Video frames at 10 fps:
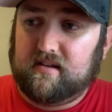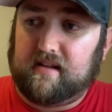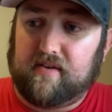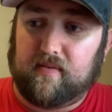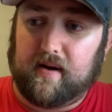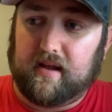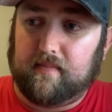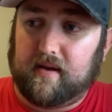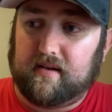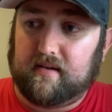Everybody, I
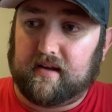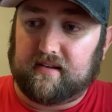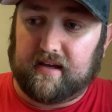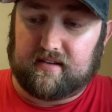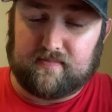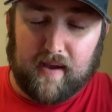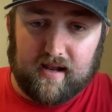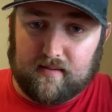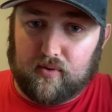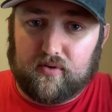mean,
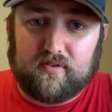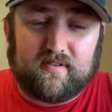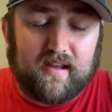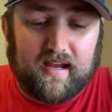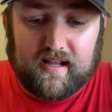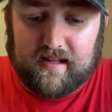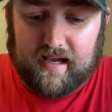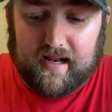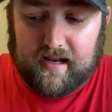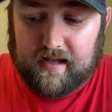expandables, and they
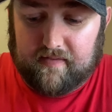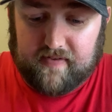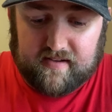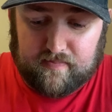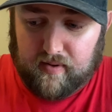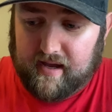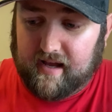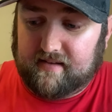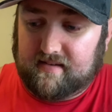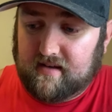got fixed
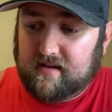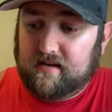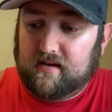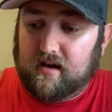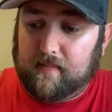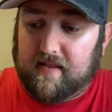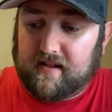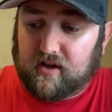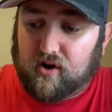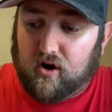blades. I mean, I think
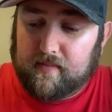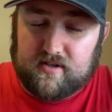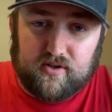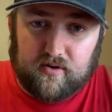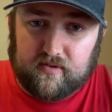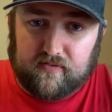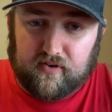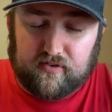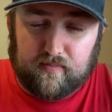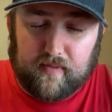the carbon tuner was the
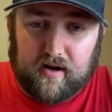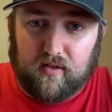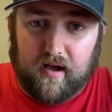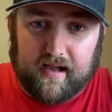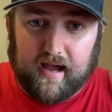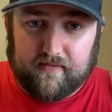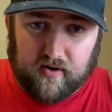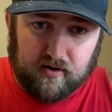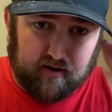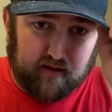first Innerloc I ever
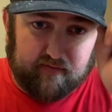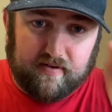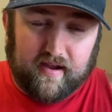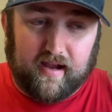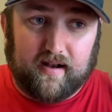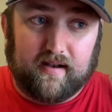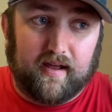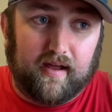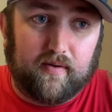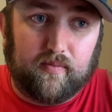heard of,
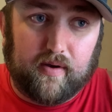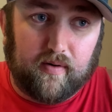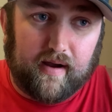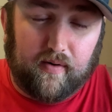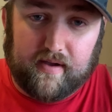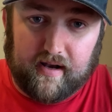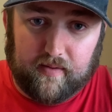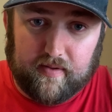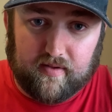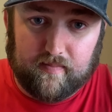and we were elk hunting
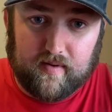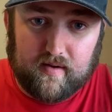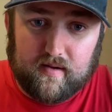with them,